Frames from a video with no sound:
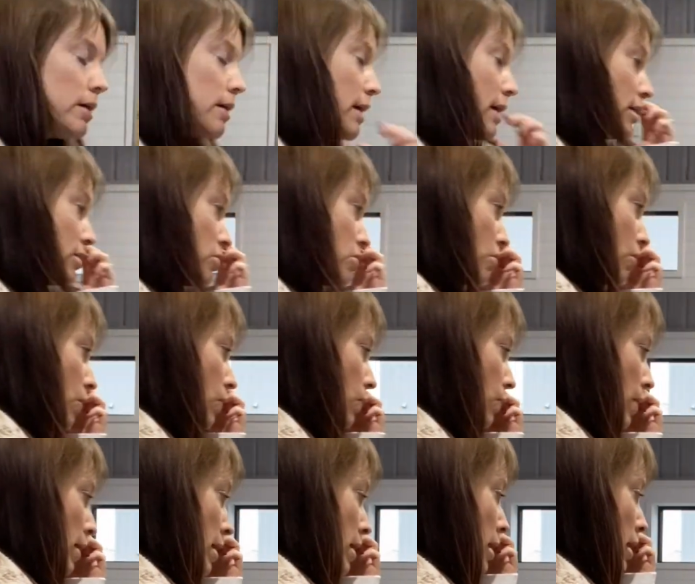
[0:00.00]
And so
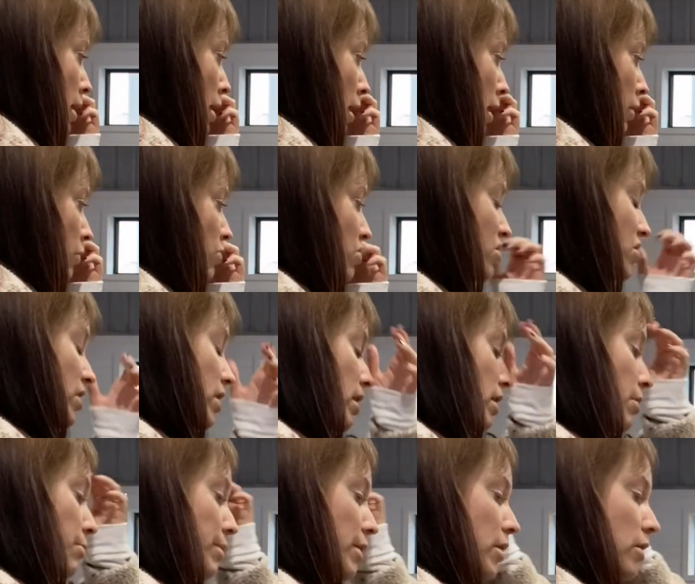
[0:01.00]
I was thinking
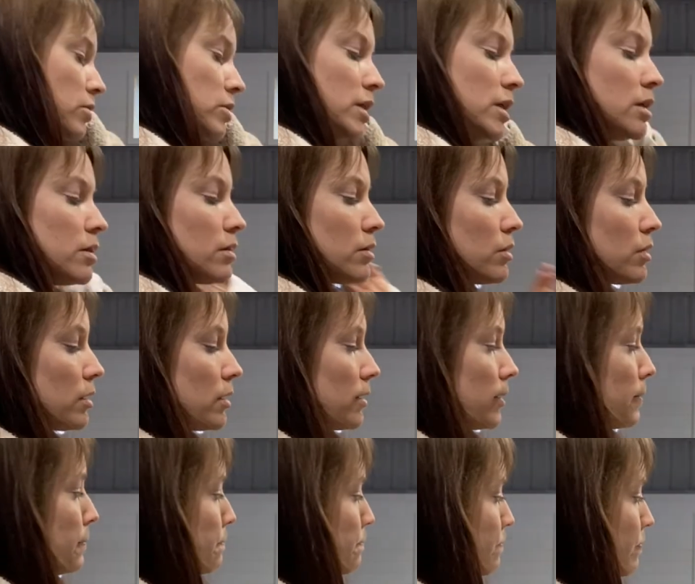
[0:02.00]
about either
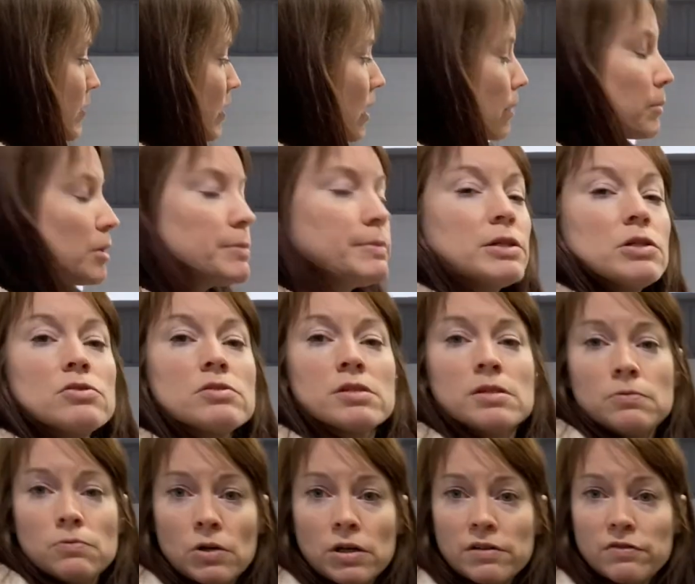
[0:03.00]
I'm gonna be
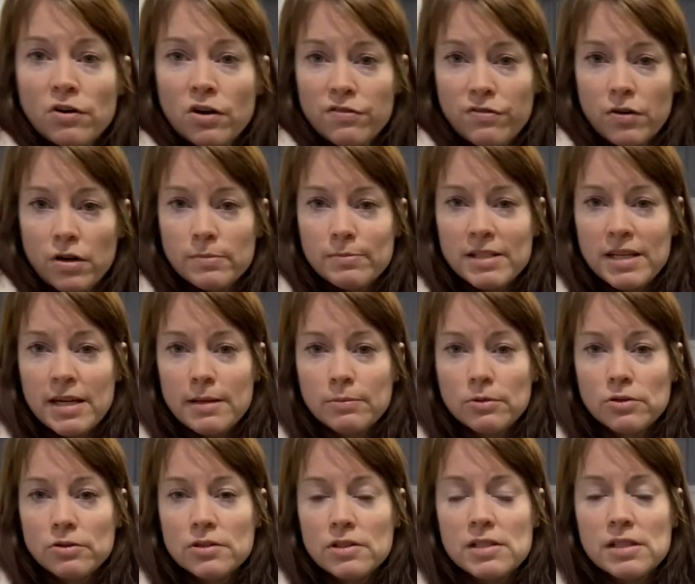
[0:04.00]
using one of our farm
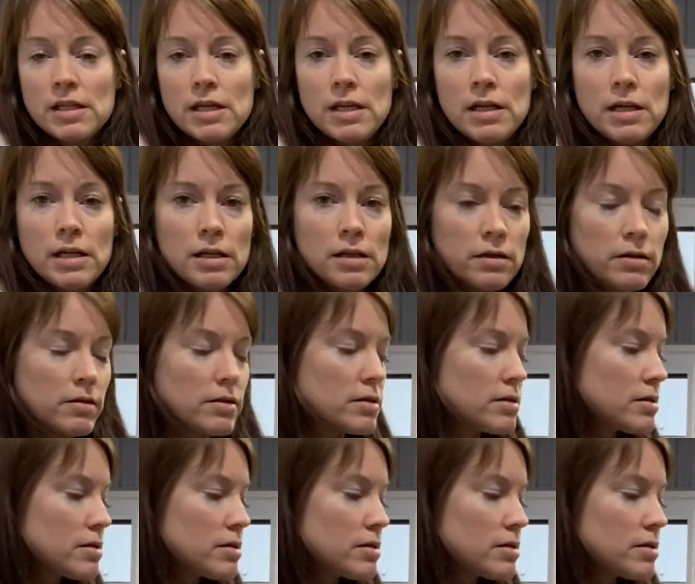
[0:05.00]
tables in this